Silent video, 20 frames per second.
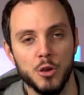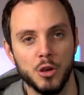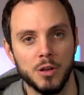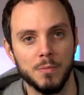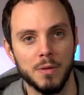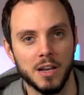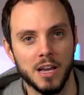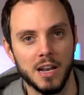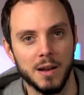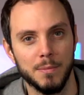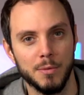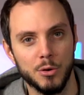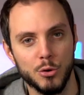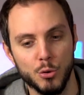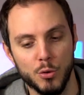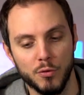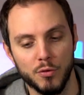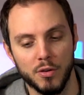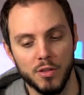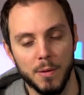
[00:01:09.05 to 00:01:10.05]
you can kind of
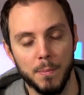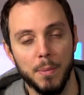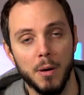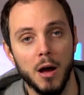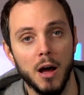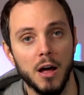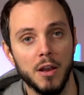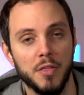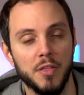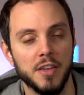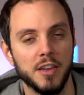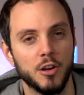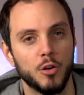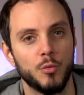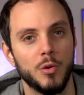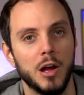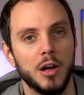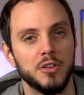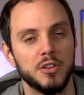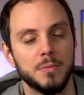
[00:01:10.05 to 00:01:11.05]
maneuver the pod thing
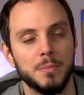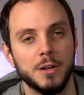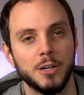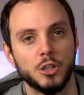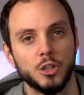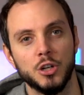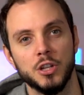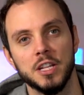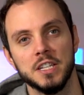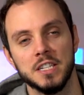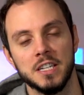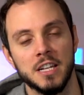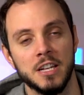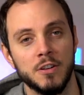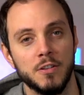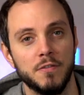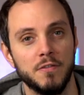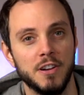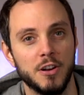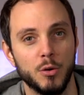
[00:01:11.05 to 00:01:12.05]
around to make sure it doesn't
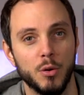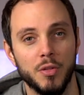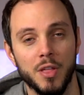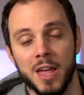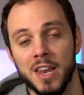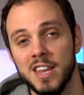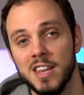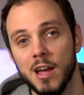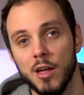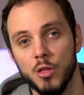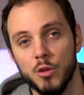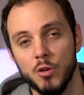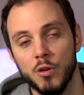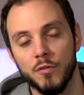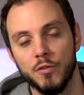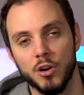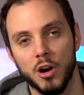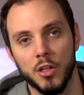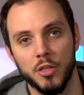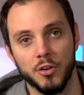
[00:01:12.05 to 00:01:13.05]
interfere with any of
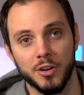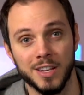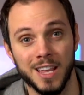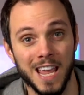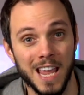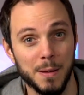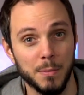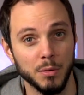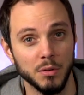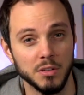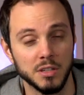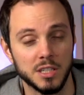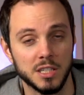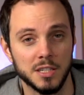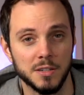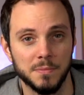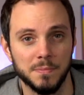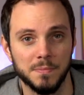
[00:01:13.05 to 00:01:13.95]
your other cables.